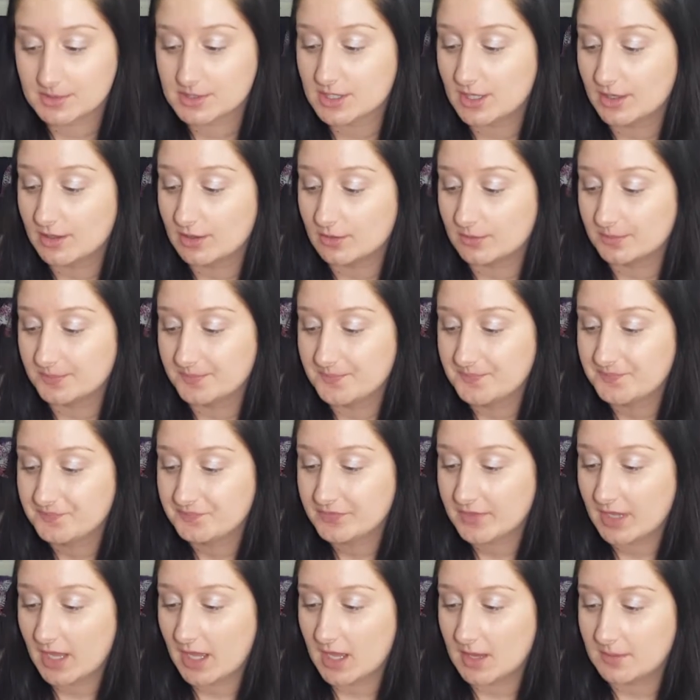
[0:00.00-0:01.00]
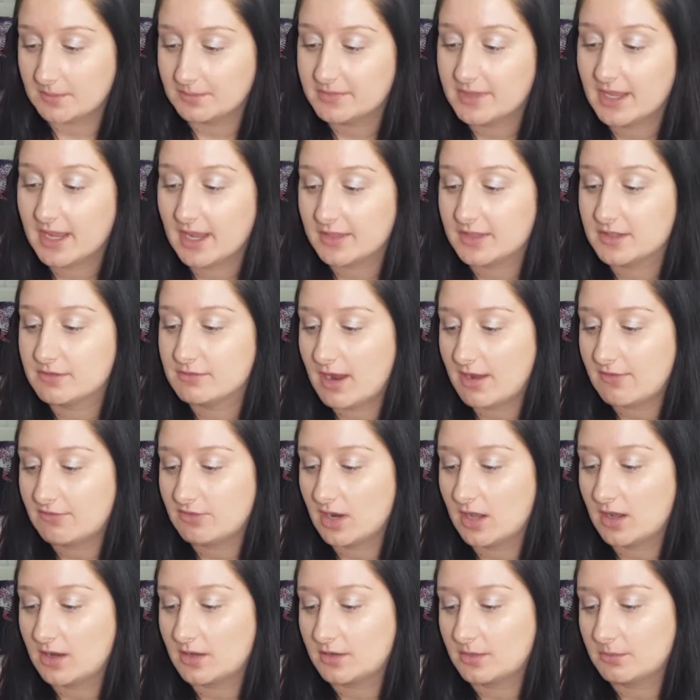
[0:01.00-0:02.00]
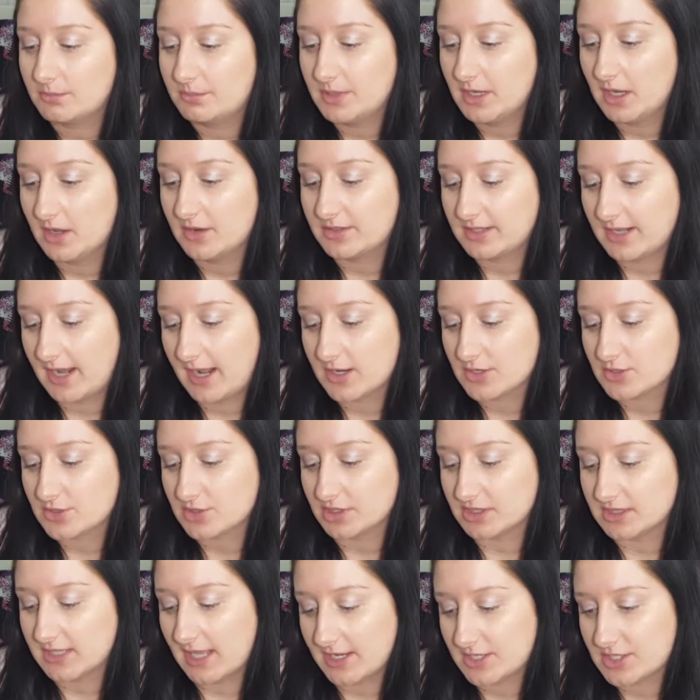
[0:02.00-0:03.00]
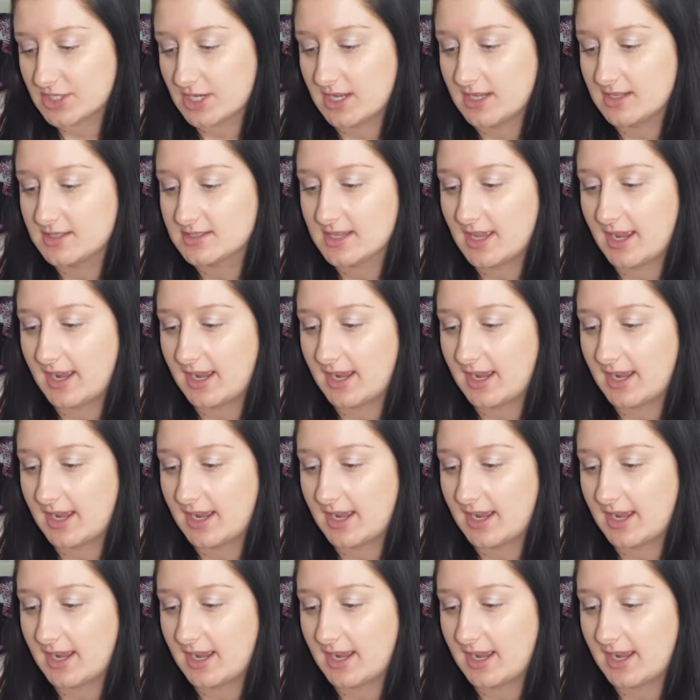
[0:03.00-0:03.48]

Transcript: So they are the Revlon Beyond Natural lashes,